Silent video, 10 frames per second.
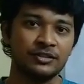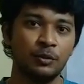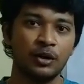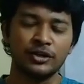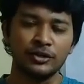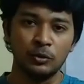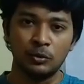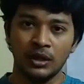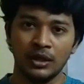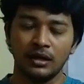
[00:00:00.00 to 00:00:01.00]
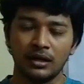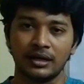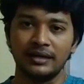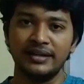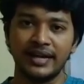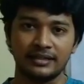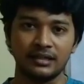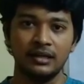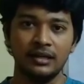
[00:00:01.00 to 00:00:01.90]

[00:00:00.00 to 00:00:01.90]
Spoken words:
He wanted to conduct